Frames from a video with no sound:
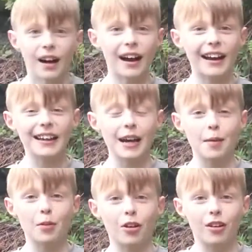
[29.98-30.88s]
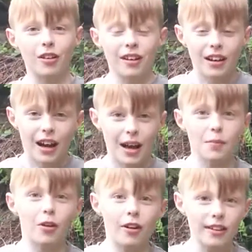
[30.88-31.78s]
Hi, I'm
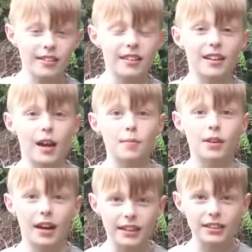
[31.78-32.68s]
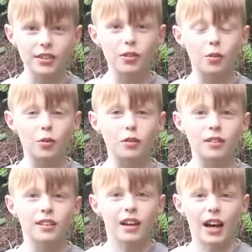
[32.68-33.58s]
Austin. I'm 9 years
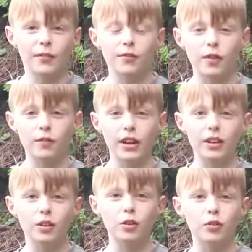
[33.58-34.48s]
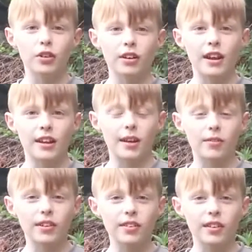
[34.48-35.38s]
old. I'm from Vancouver, and
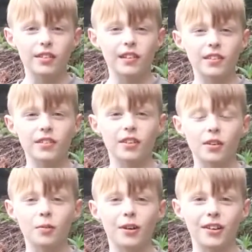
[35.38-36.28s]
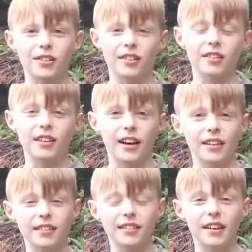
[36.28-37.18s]
ever since I started watching the
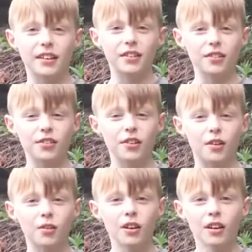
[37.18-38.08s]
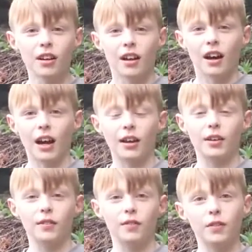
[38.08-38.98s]
Ask Daniel show,
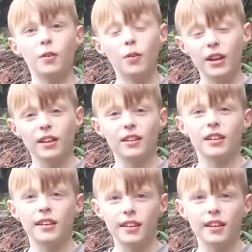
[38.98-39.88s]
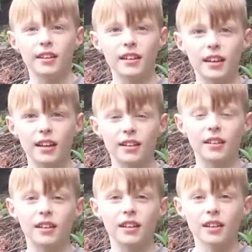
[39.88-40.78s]
I've quit eating
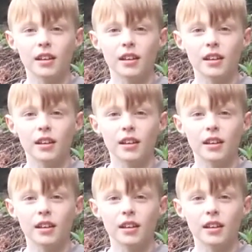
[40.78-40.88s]
candy.